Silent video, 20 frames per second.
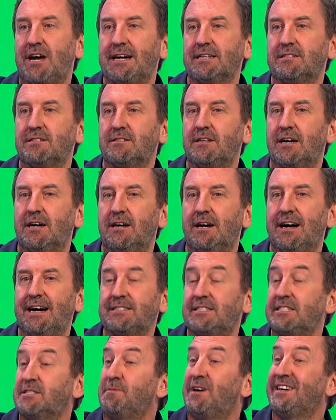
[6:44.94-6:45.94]
and
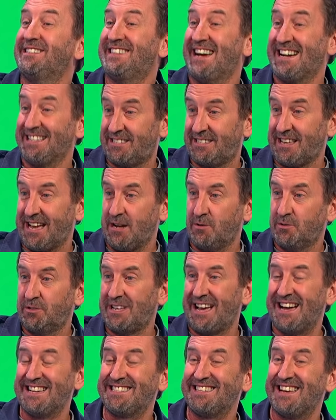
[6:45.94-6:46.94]
as is my dad's house,
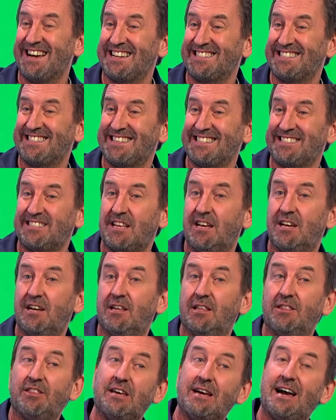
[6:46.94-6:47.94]
and as
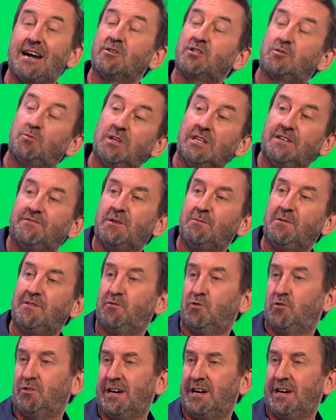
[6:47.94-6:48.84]
the house we lived in before